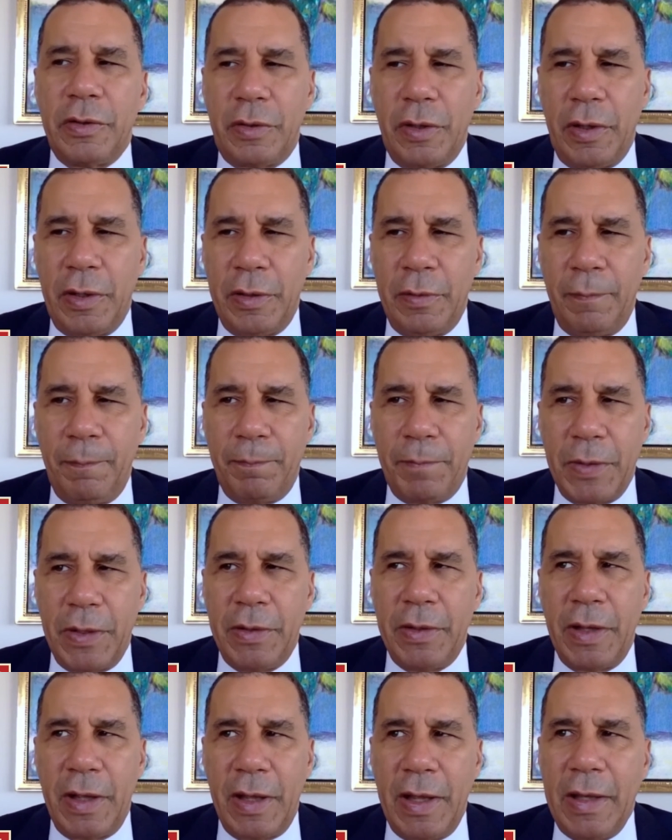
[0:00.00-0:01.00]
In
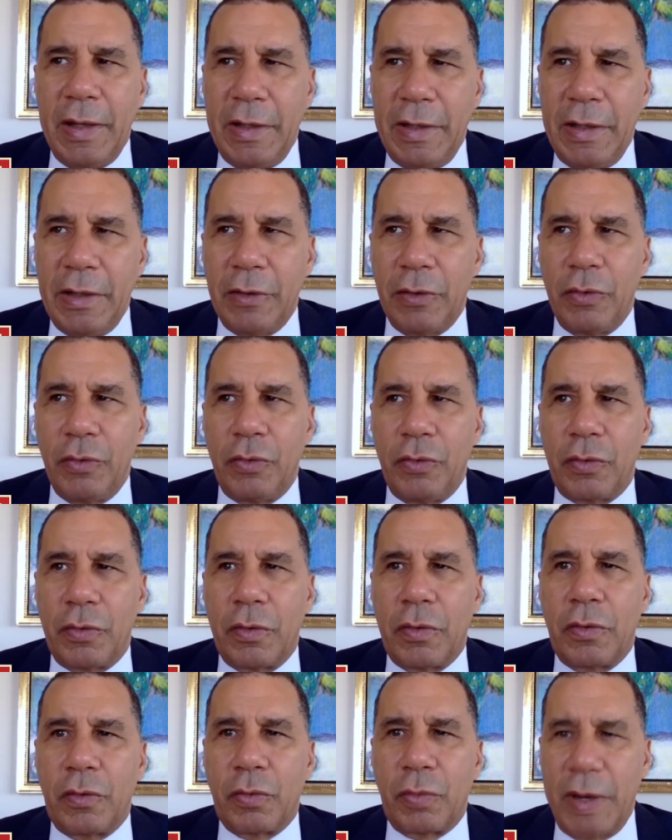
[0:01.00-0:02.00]
any
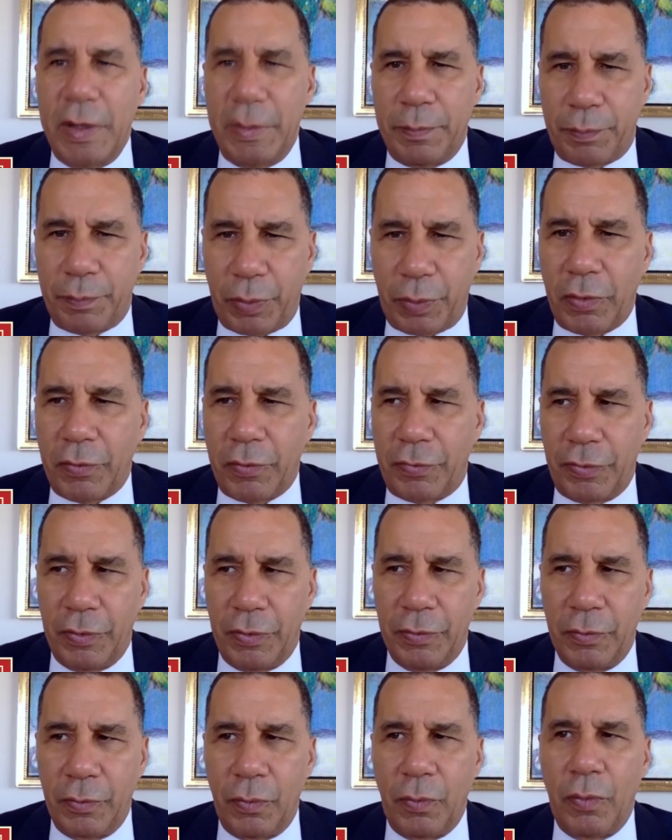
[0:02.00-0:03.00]
great
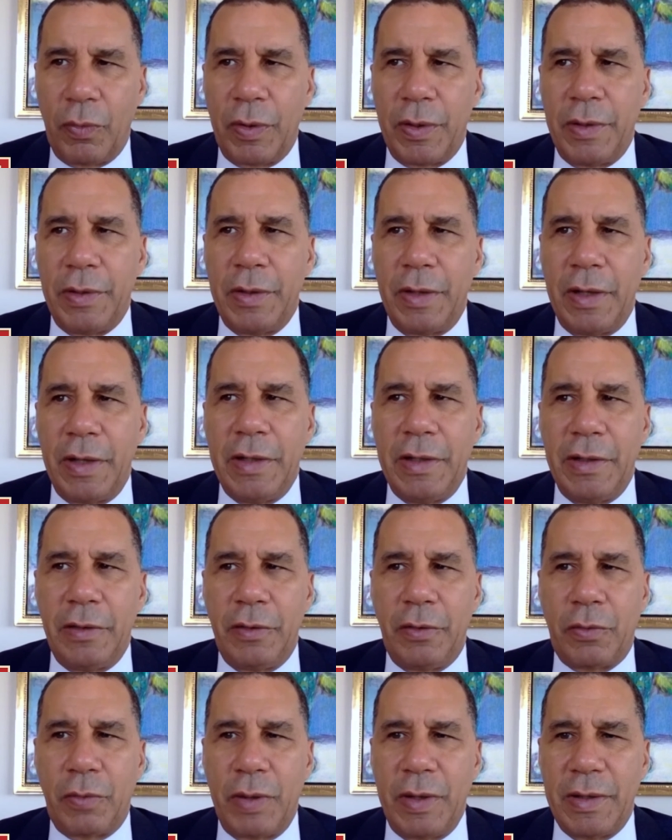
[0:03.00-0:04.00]
person or in
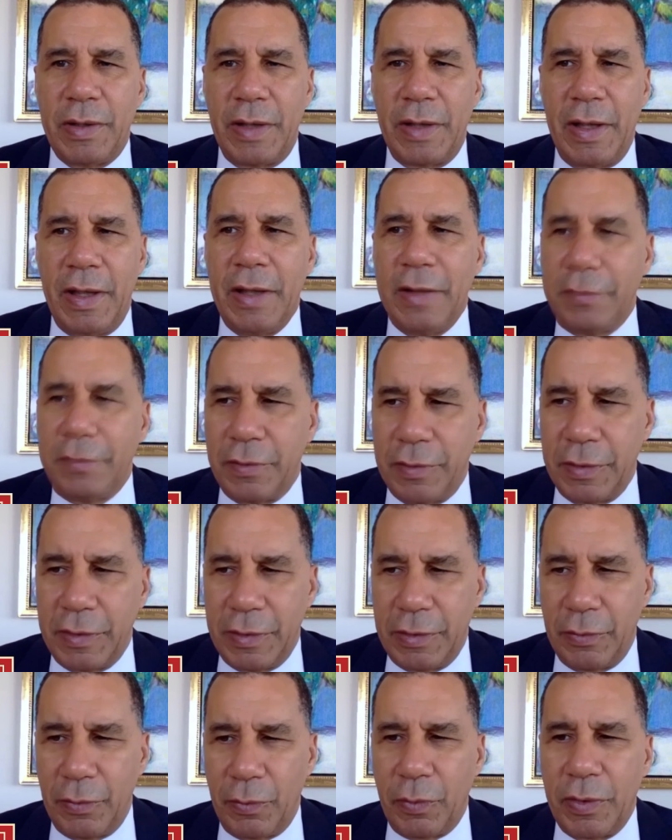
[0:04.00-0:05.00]
any great
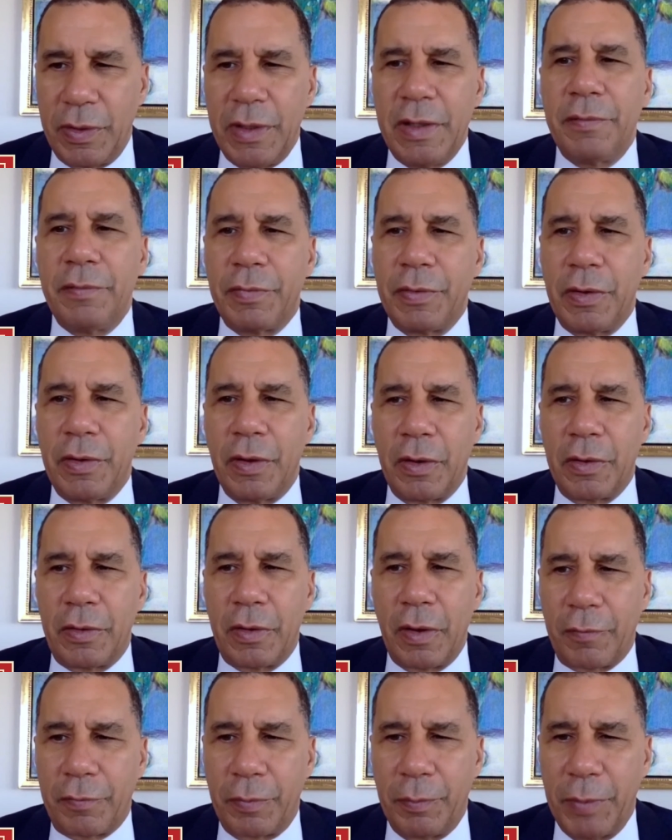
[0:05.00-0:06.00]
entity or even a
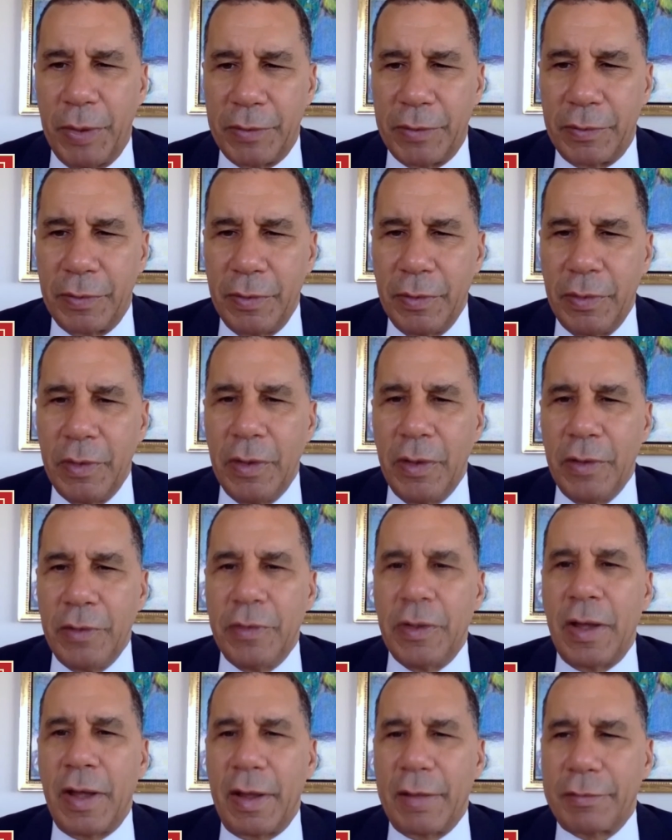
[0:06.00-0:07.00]
government,
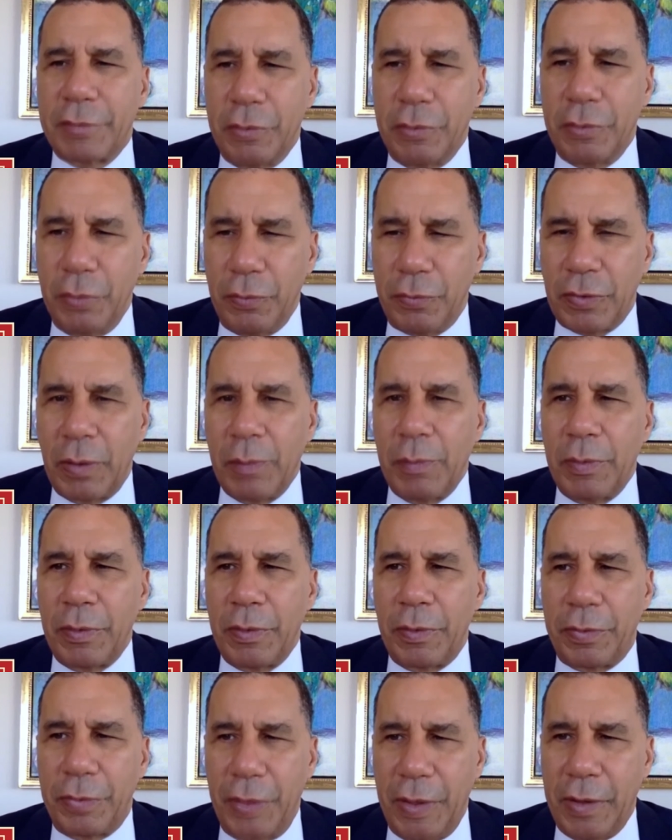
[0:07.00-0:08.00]
you have to do some of
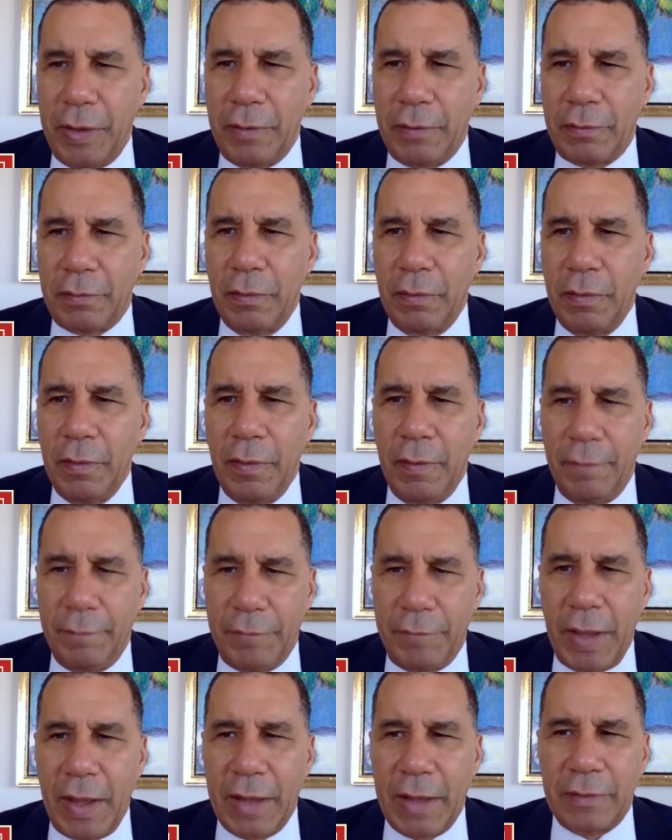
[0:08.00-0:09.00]
the things
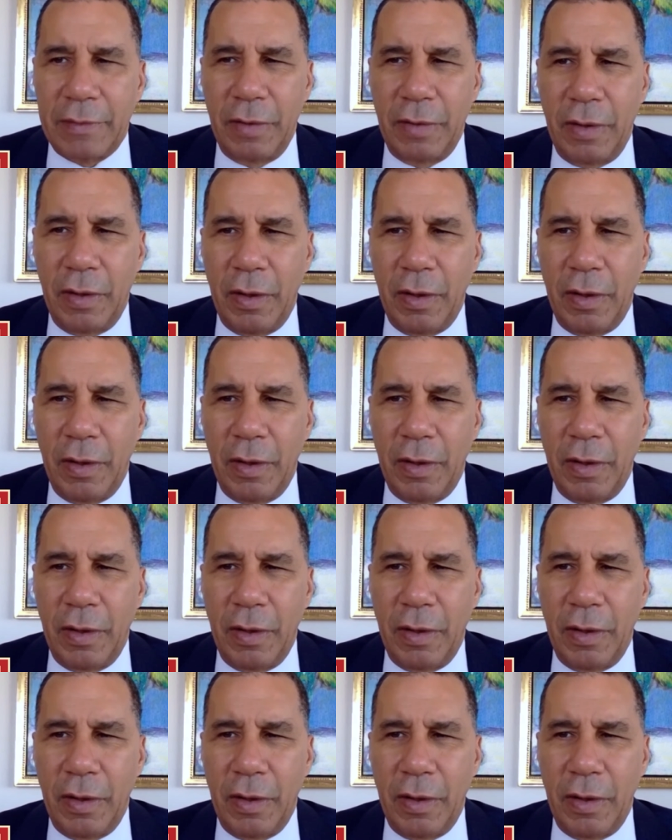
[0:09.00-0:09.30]
that